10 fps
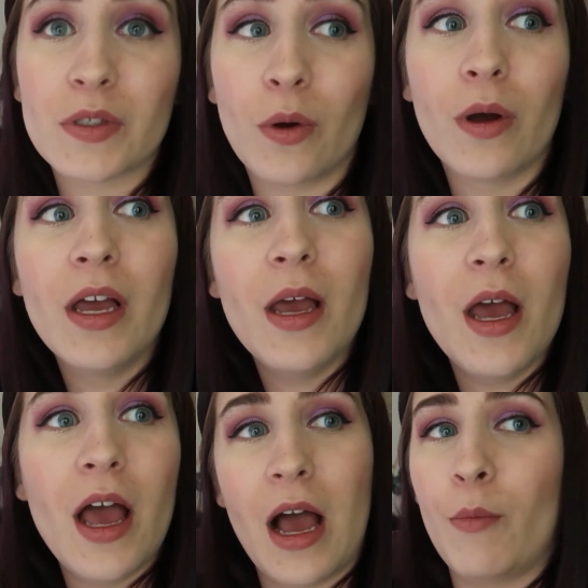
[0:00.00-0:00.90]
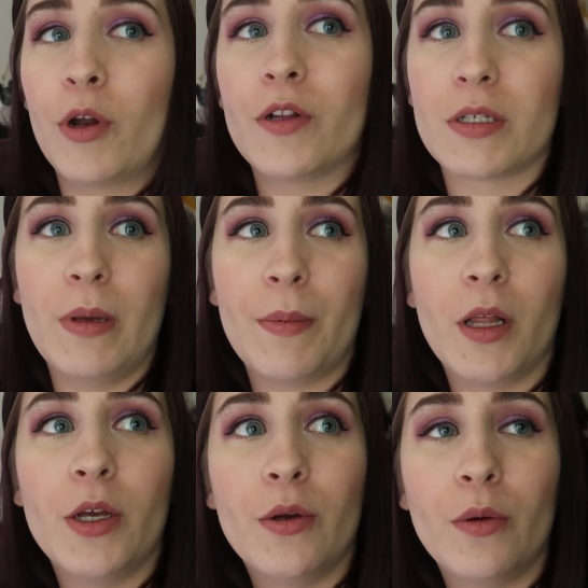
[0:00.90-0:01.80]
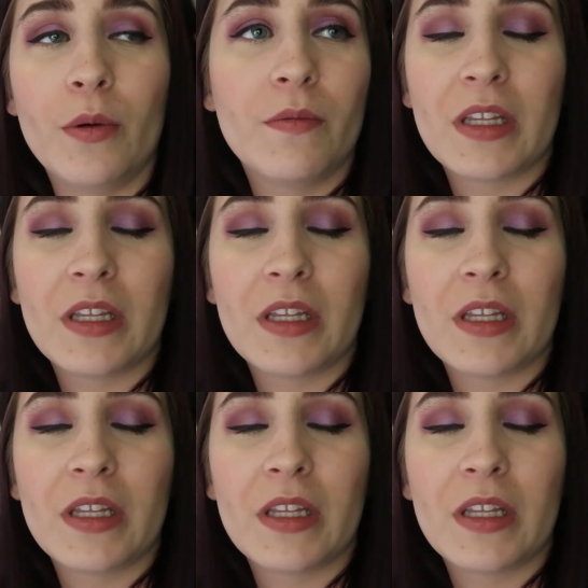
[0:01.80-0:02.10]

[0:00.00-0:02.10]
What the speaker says: So I'm one of those people who